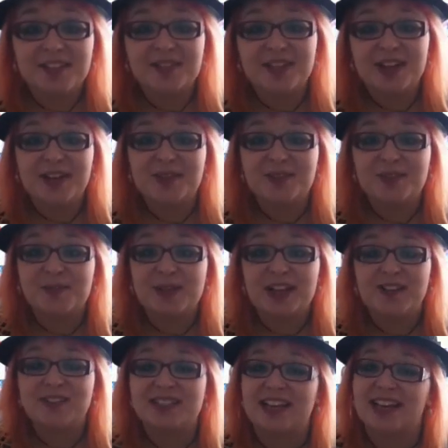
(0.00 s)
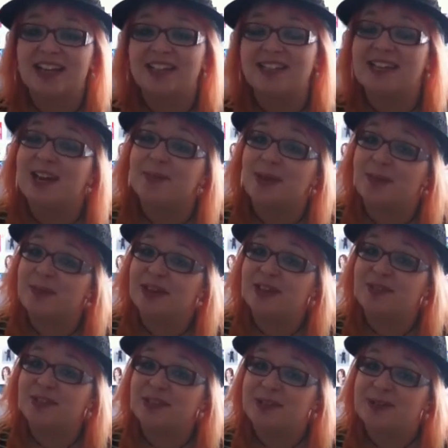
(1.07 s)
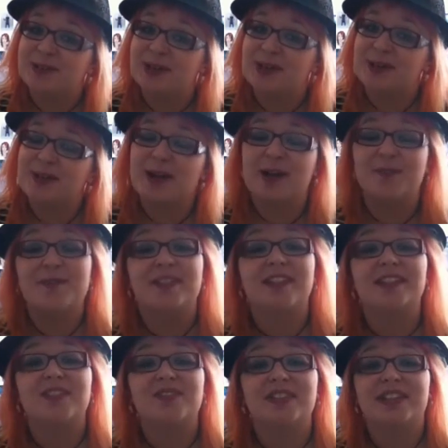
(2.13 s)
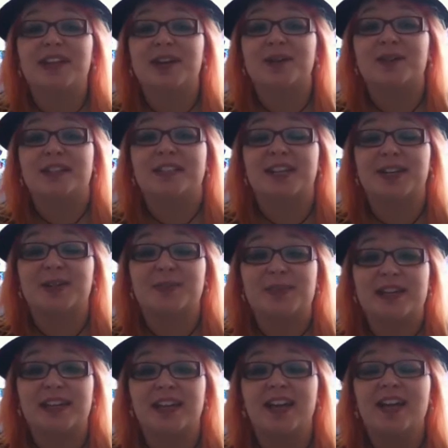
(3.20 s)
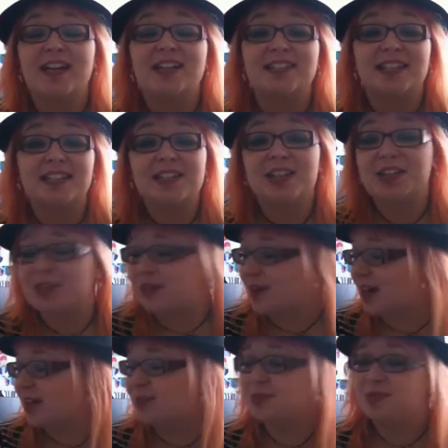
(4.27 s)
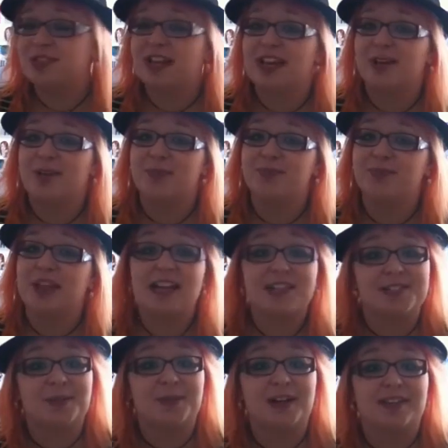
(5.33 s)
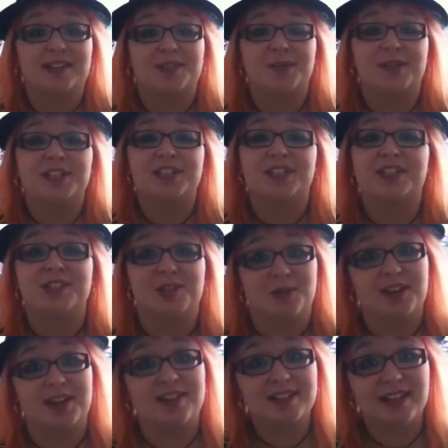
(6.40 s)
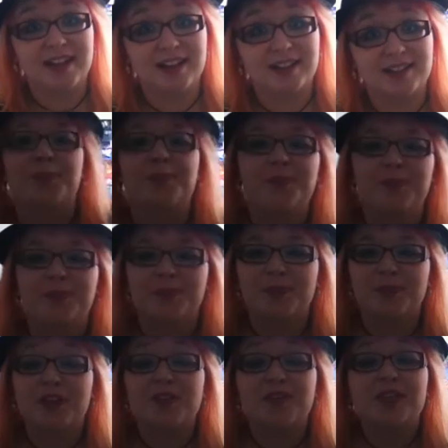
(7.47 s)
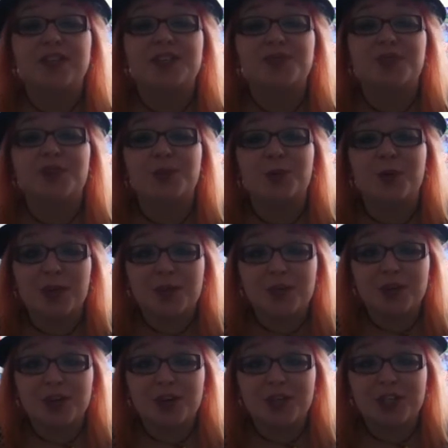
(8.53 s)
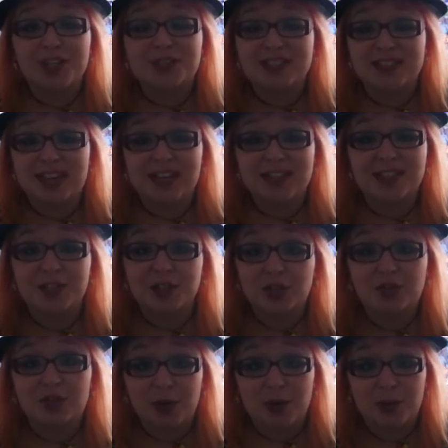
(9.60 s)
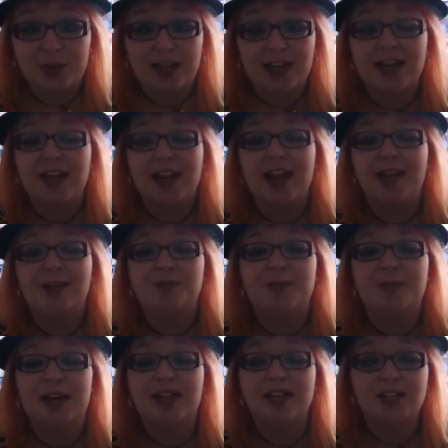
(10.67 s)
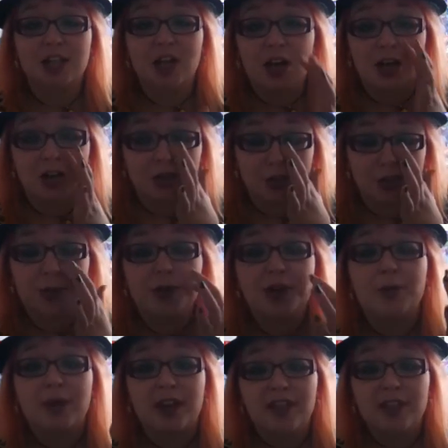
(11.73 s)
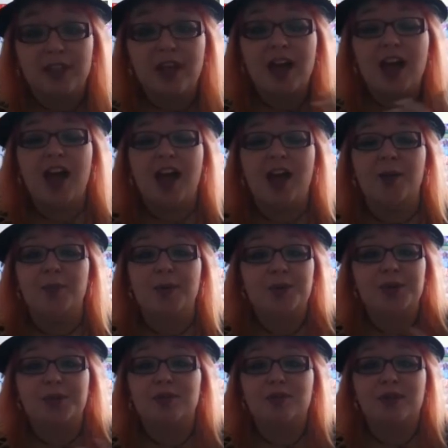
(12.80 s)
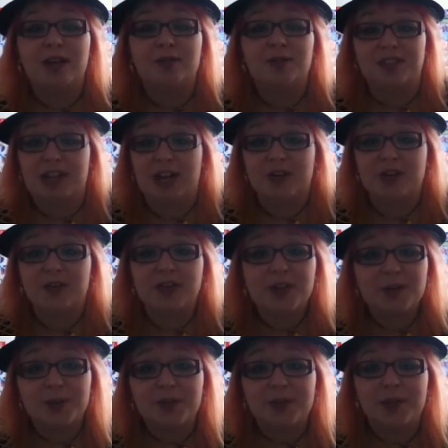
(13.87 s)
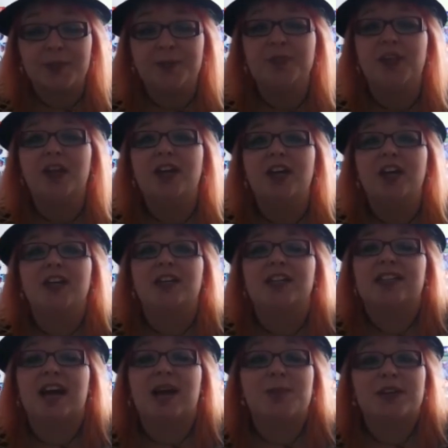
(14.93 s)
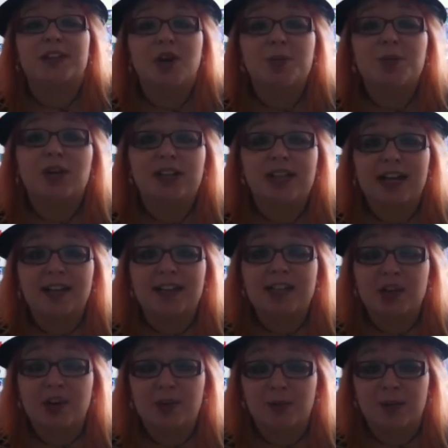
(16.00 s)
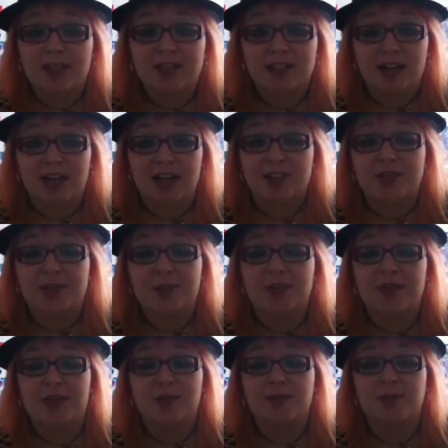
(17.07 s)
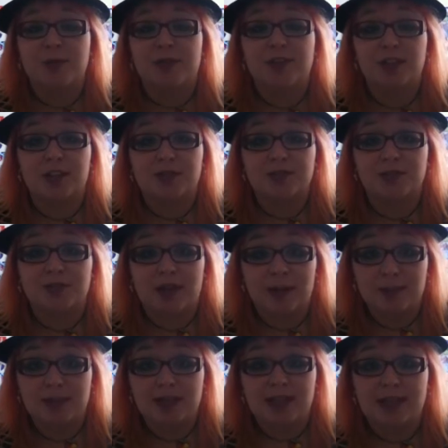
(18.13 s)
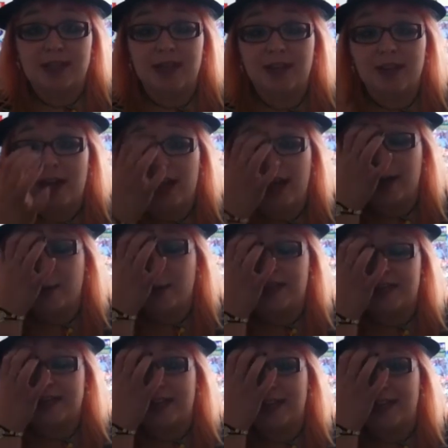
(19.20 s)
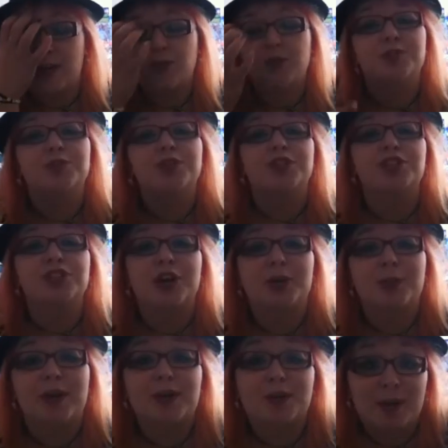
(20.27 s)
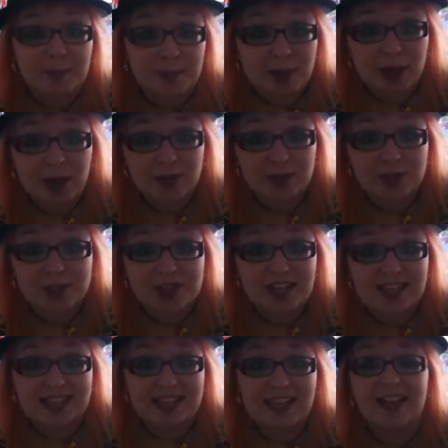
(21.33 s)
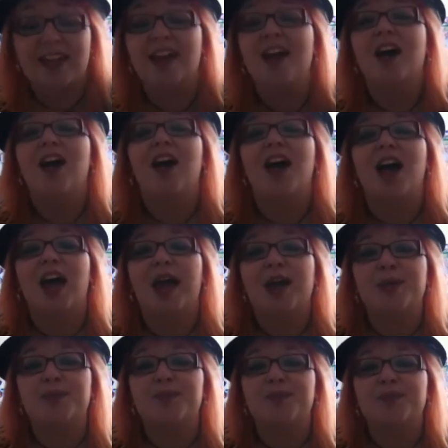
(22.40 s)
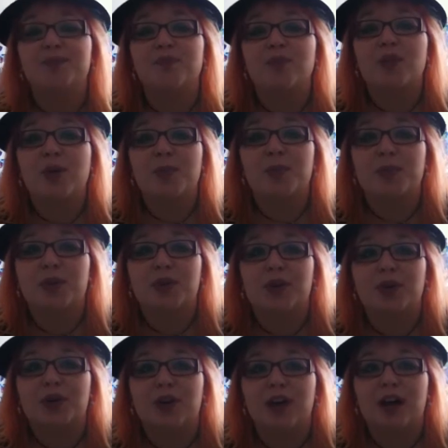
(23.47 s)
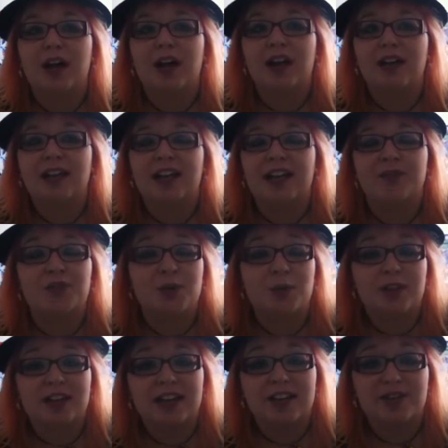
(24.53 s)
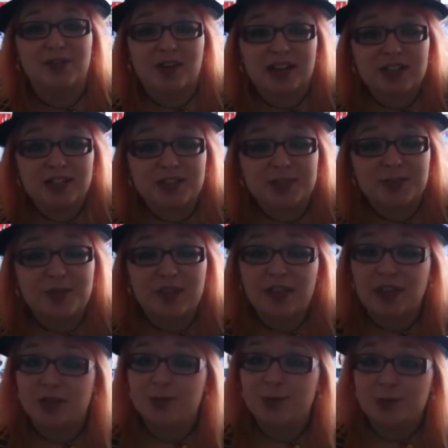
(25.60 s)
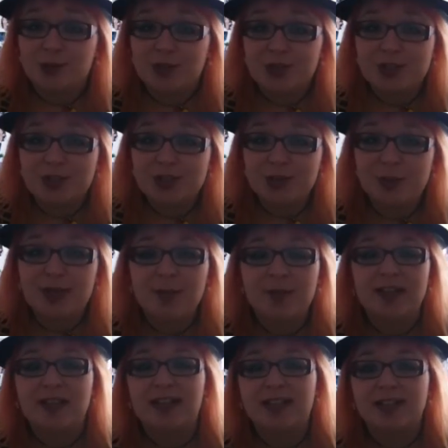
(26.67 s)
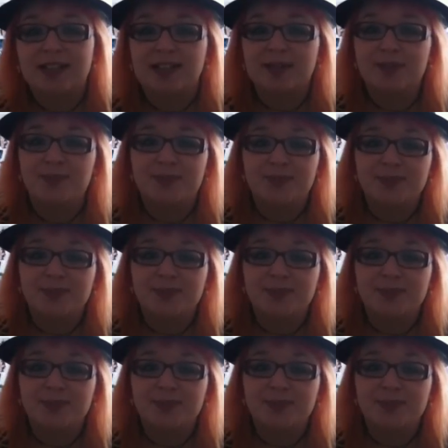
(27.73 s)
third video from Life Signs. I'm Emmy, if you don't know, and this video is going to be centred around SOS, which is showing our scars. First of all, whether or not you decide to cover up can depend a lot on who you're with, who you're around and how you feel with them. Because I'd be a lot more likely to cover my scars up if I was with close family, because I wouldn't want to show my grandparents, should I say. But like if you're with like a friend or something that you trust, you may be less,